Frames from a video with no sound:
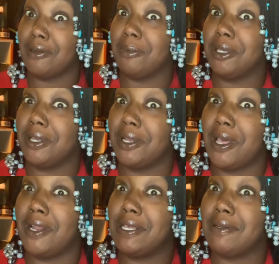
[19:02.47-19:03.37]
to be kicked
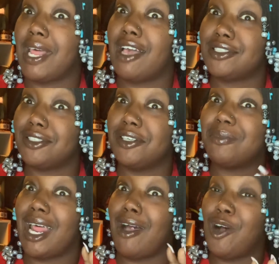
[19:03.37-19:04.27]
out of your live stream.
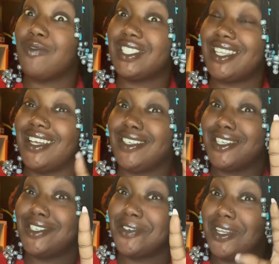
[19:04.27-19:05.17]
But I understand that
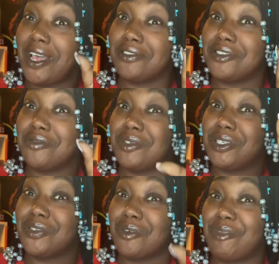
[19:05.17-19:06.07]
it's your live stream and
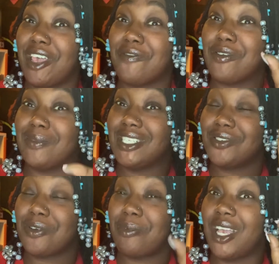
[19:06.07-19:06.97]
it's your platform and it's
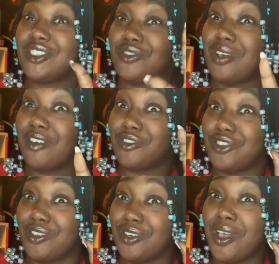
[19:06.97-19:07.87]
your page. You have
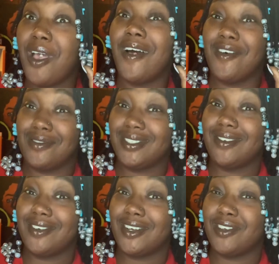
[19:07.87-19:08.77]
control of what's
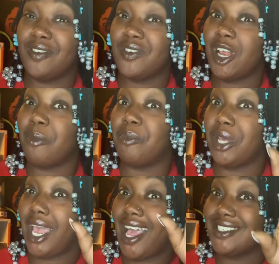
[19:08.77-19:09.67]
going on over there.
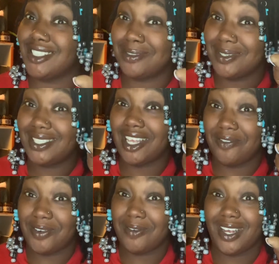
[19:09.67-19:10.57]
But I just want to state
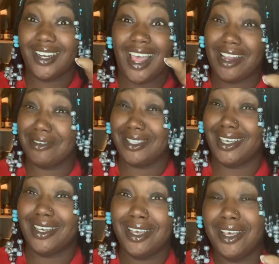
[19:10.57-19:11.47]
for the record that I don't
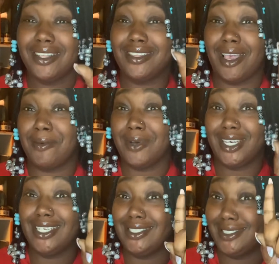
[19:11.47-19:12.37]
think that what
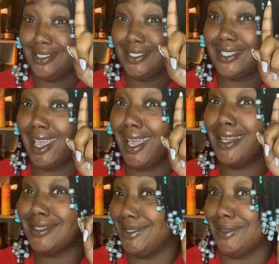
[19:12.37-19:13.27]
he
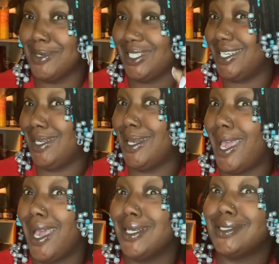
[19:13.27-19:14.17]
said, the question that he
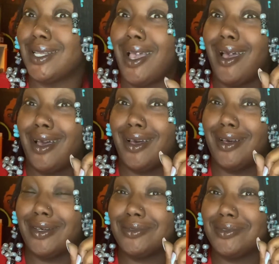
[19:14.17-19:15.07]
asked,
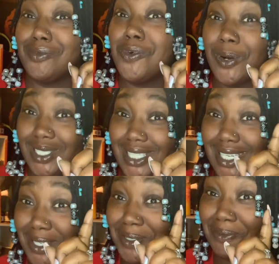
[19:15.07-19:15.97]
warranted
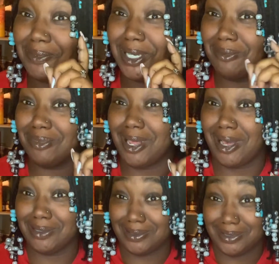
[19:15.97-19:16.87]
him getting
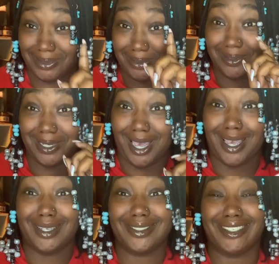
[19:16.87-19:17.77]
blocked.
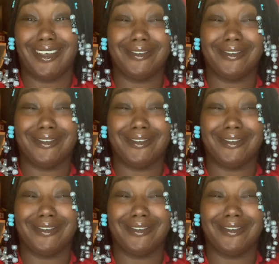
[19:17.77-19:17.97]
Okay, so